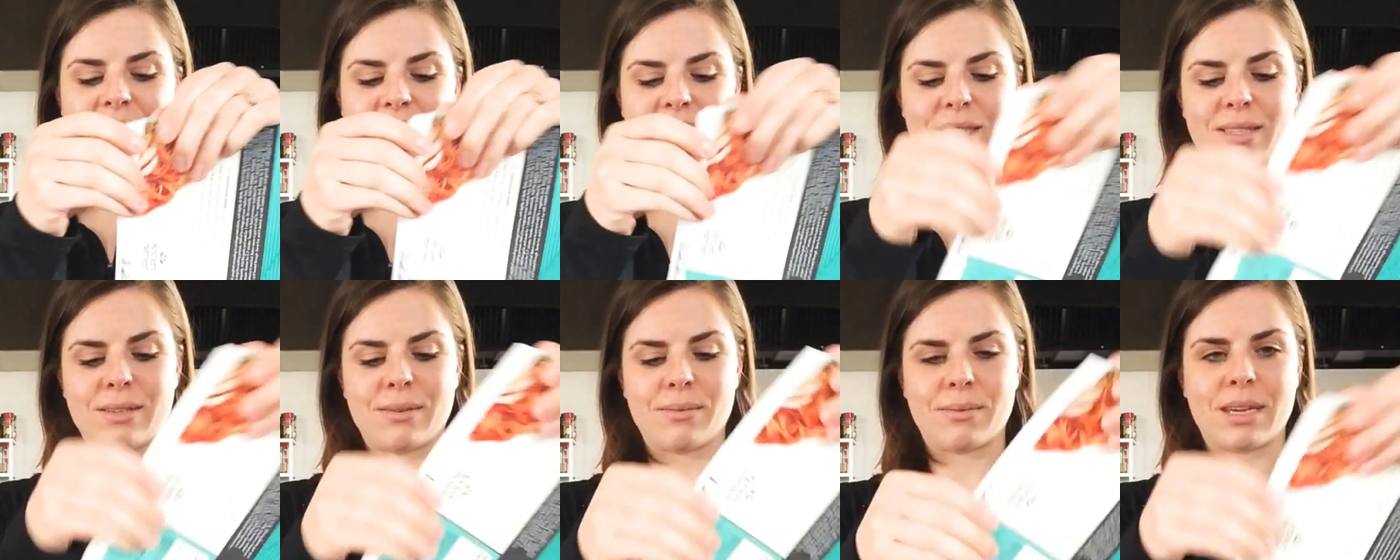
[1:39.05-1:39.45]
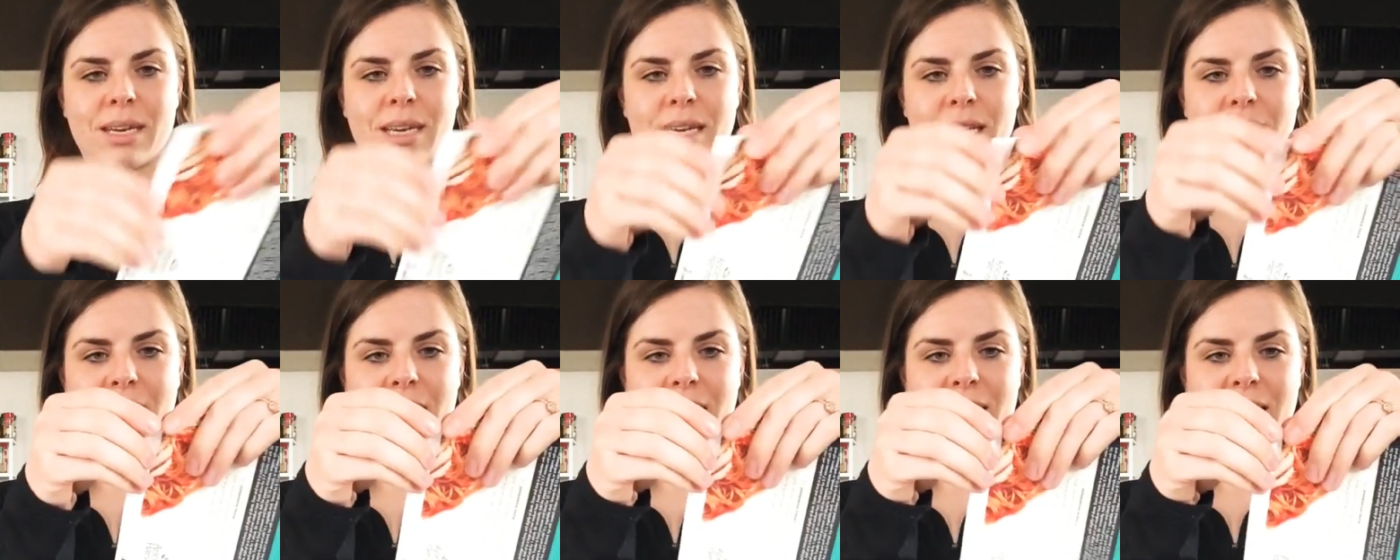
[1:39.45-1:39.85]
So I'm going
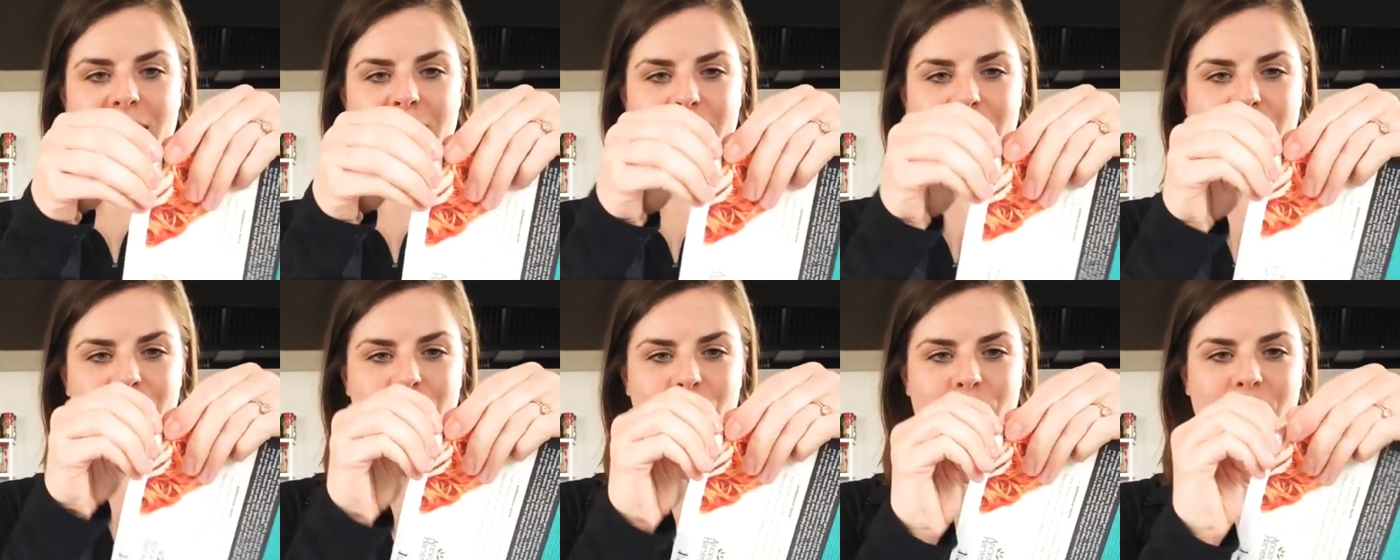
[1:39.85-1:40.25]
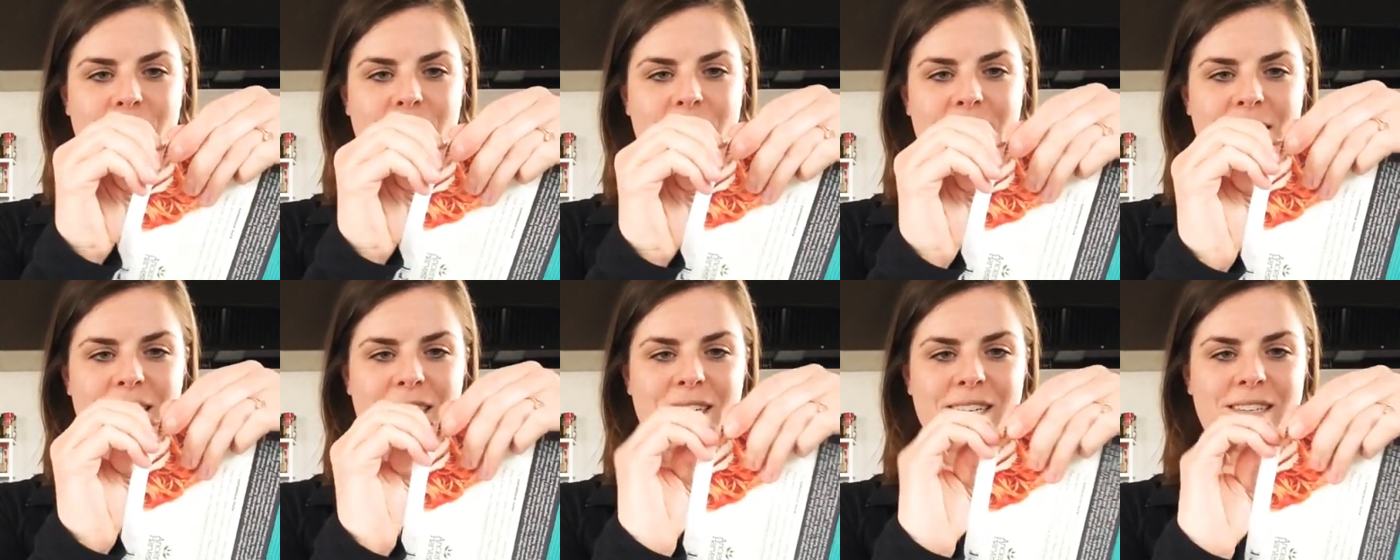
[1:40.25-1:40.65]
to get this
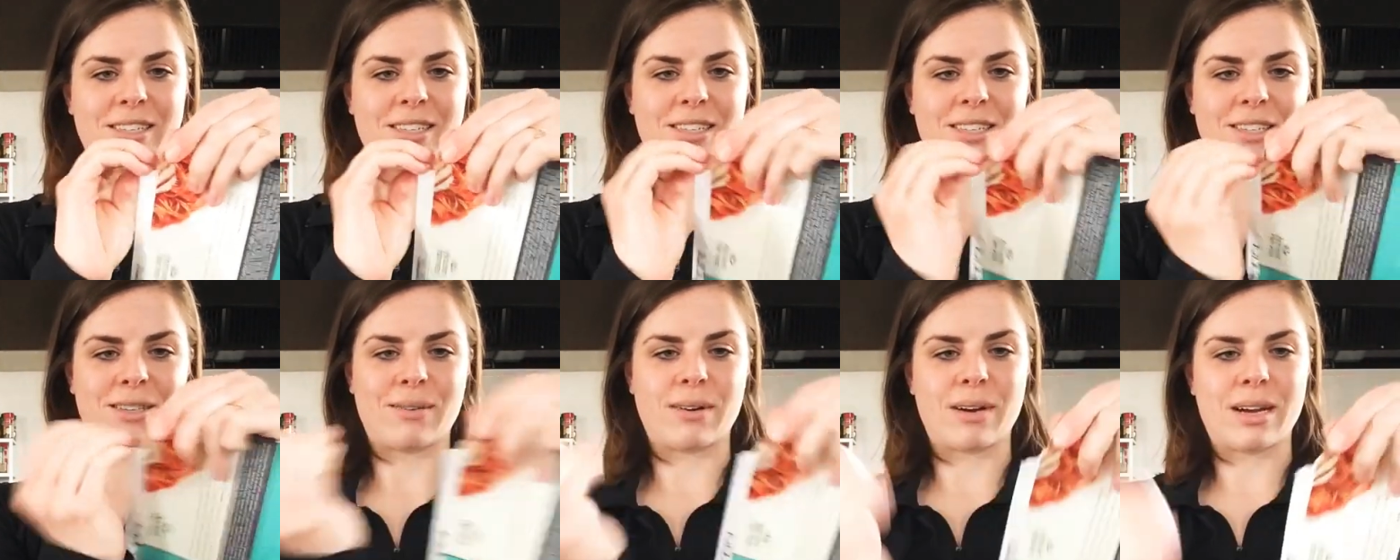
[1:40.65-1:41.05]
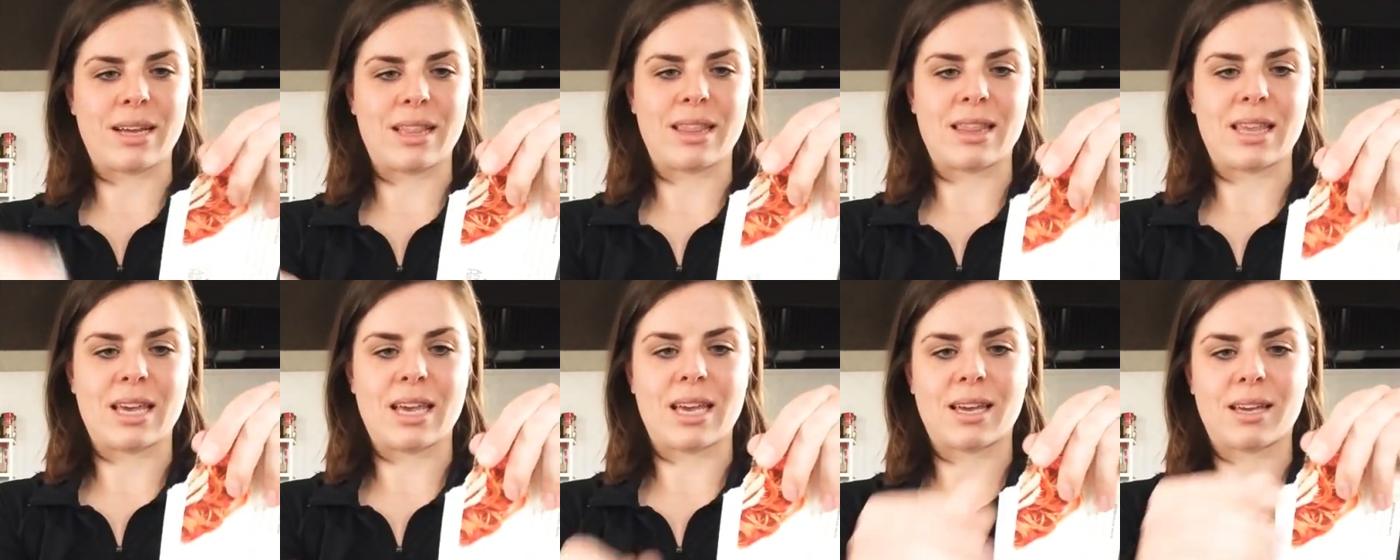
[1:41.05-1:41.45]
one here too, I
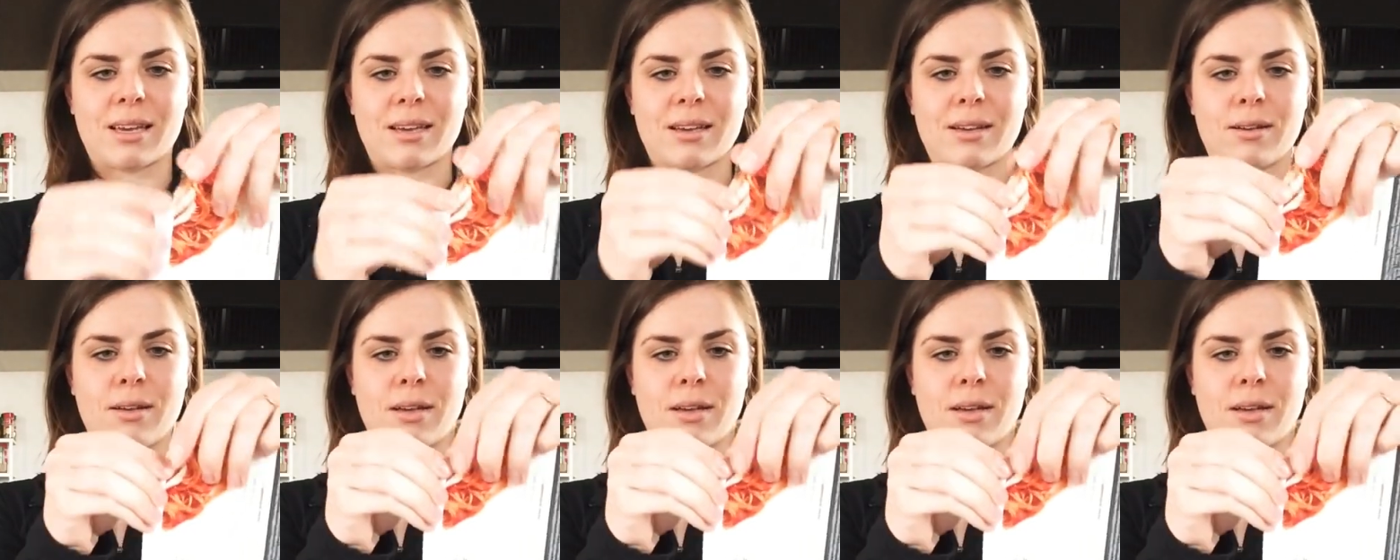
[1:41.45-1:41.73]
think.